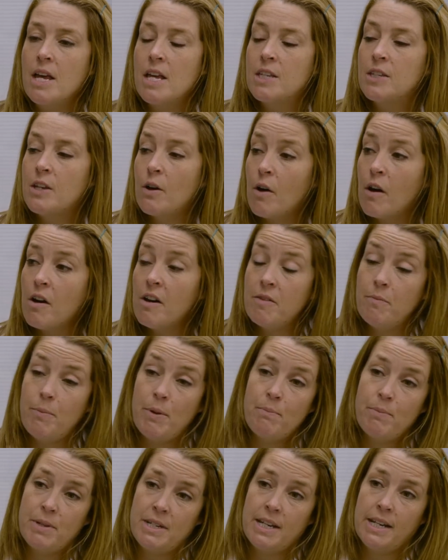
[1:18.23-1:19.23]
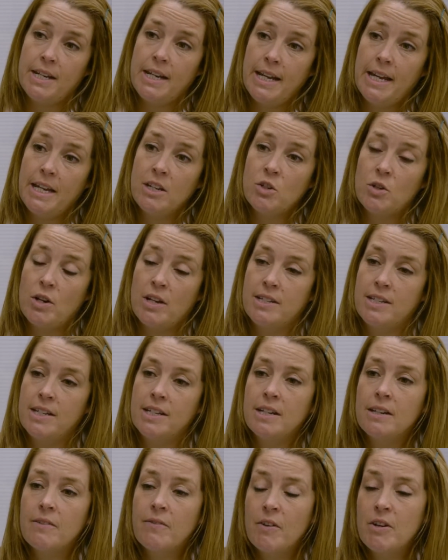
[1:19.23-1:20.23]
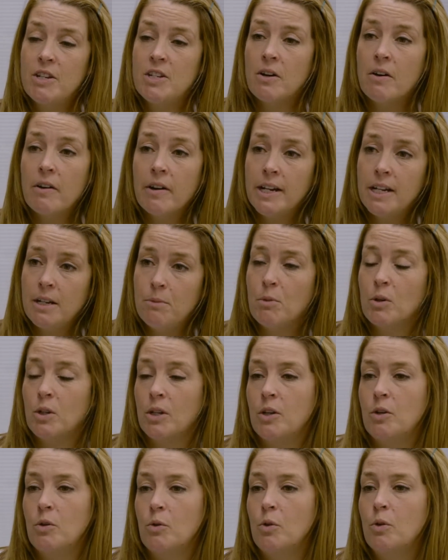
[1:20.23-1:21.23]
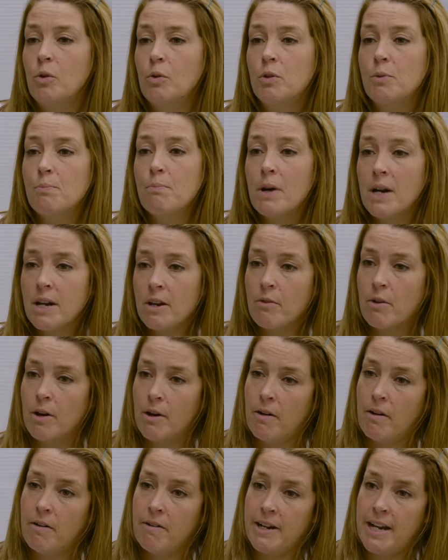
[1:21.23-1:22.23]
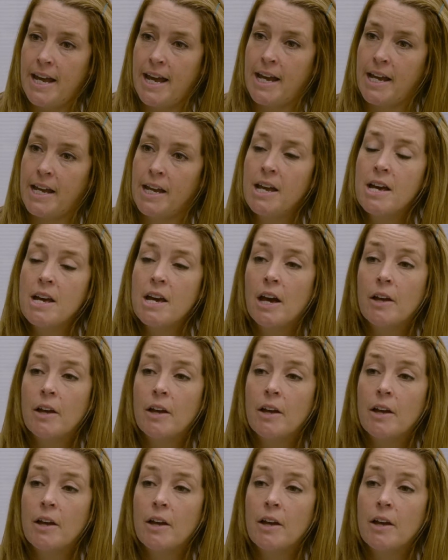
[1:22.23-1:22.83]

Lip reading: So I've been particularly interested in a very tiny molecule called a microRNA